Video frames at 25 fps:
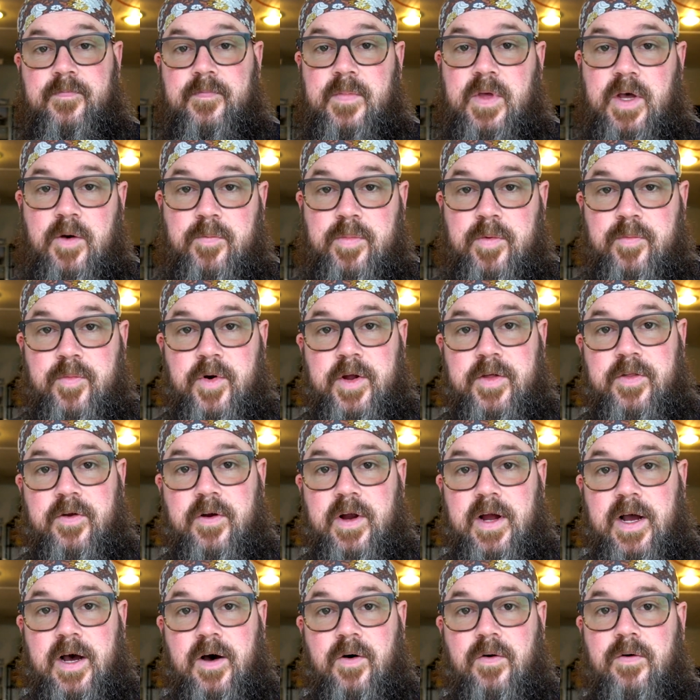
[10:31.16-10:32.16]
Help a
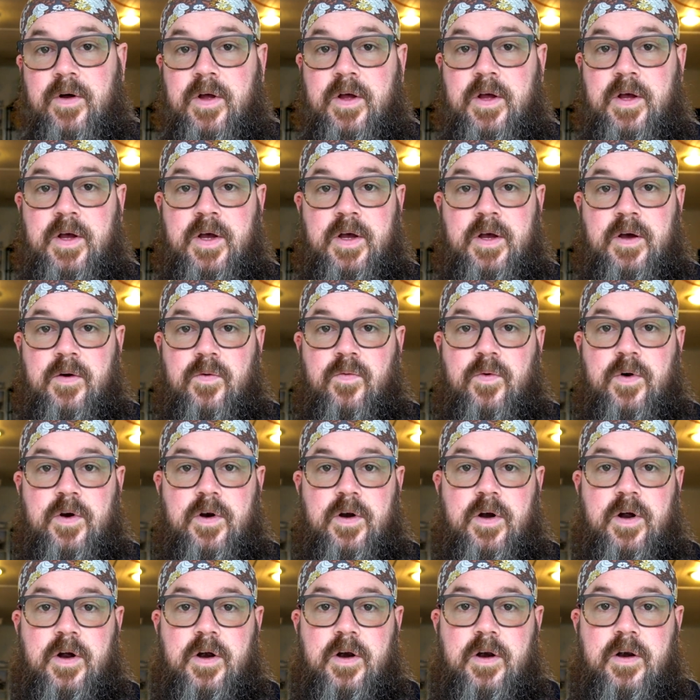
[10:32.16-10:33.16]
brother out.
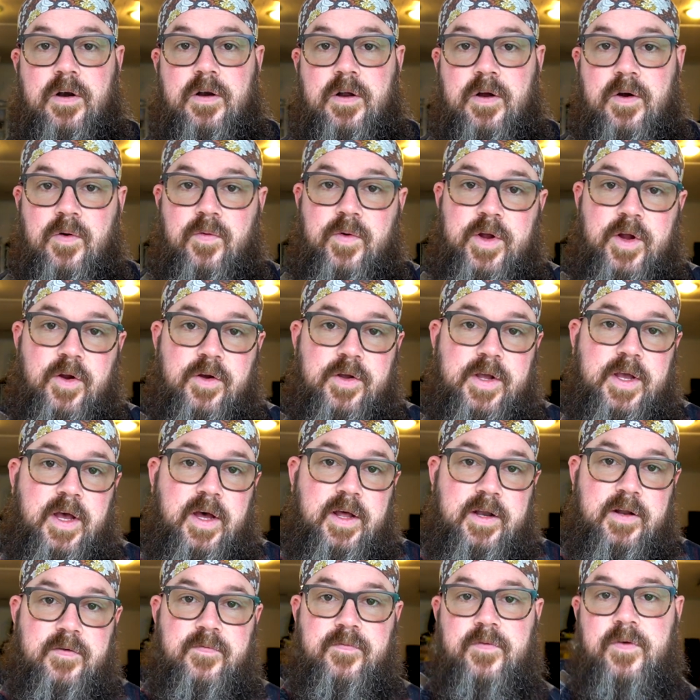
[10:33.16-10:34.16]
We are
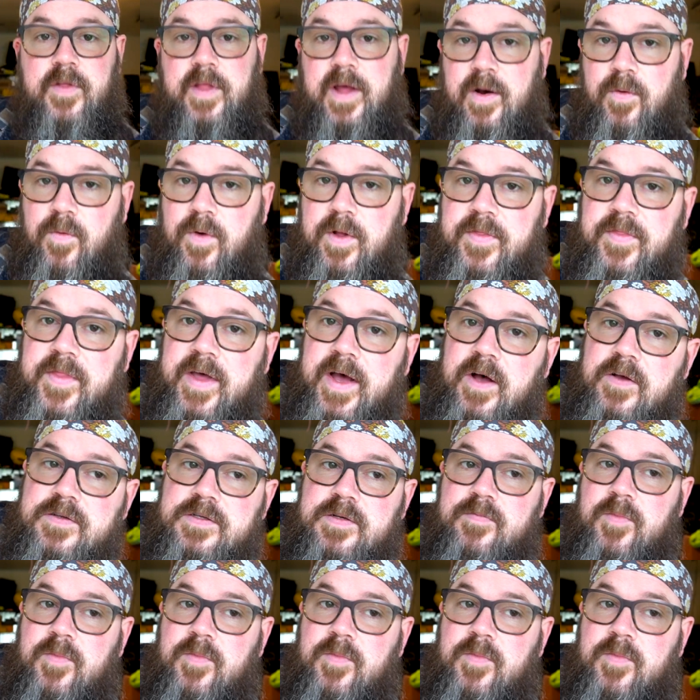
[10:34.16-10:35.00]
gunning for that 1,000